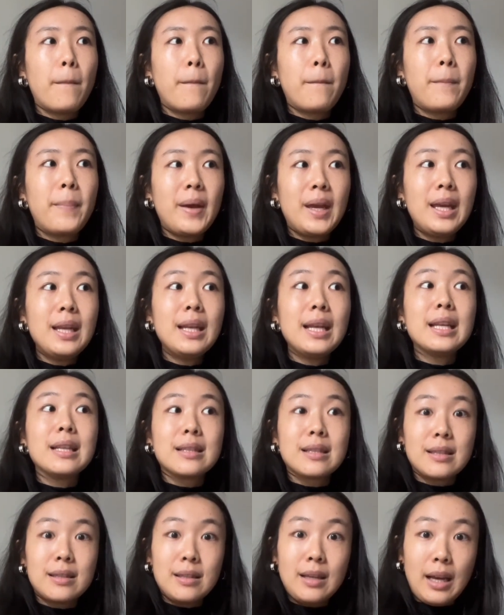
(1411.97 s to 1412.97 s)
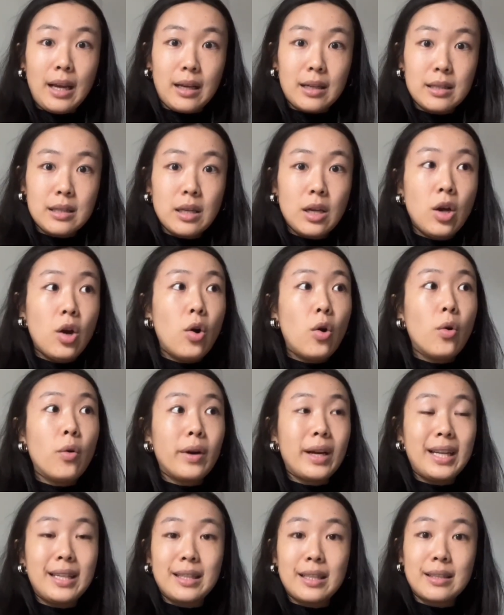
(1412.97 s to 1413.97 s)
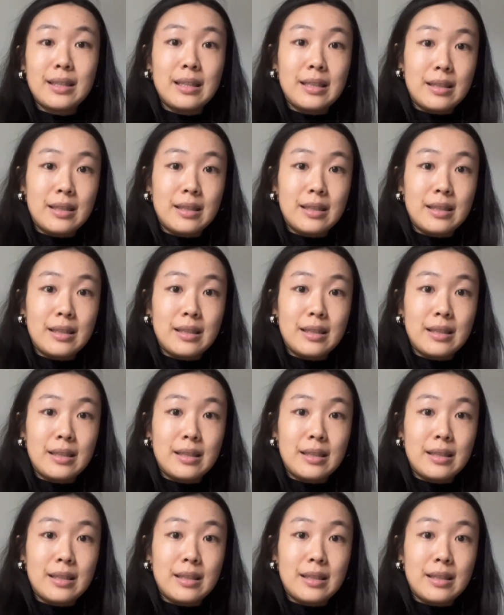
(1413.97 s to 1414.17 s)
be it sticks or it doesn't